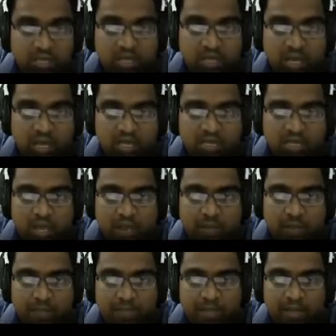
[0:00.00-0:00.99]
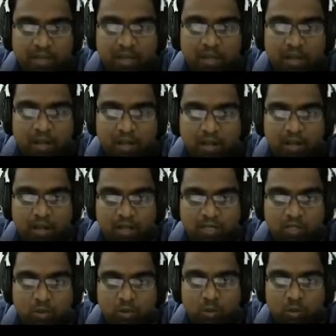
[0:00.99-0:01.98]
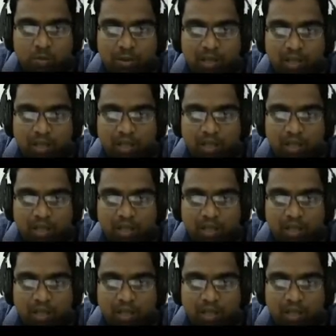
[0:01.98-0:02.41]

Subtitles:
AC cos 2 pi